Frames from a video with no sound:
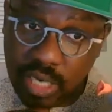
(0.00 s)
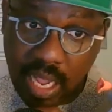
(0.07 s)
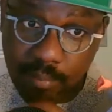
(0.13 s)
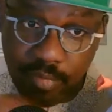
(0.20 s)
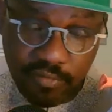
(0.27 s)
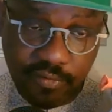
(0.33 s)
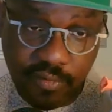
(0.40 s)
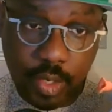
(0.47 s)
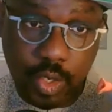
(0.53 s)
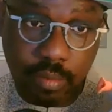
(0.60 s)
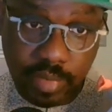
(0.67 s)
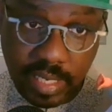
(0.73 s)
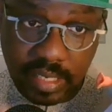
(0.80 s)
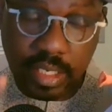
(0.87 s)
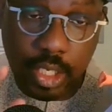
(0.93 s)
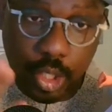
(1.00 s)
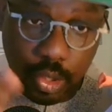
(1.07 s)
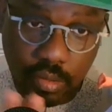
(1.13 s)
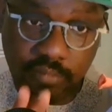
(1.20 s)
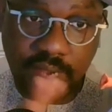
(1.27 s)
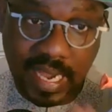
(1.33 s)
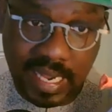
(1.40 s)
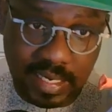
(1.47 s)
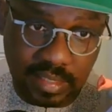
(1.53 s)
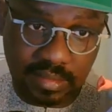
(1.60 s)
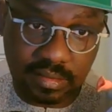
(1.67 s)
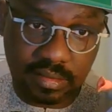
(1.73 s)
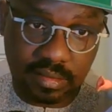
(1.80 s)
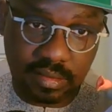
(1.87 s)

And before you blink, you've had it.